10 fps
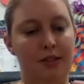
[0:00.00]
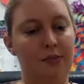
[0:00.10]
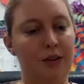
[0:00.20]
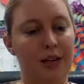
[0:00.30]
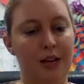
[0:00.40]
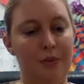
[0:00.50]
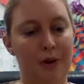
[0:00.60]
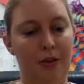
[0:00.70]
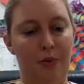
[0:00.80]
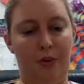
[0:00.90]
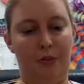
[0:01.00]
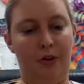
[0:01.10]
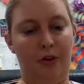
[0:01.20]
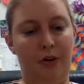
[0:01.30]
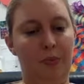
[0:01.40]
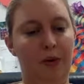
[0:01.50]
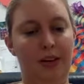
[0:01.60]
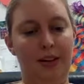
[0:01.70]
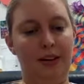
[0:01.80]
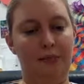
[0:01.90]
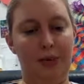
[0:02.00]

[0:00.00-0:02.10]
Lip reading: some clink upon the river or breathing of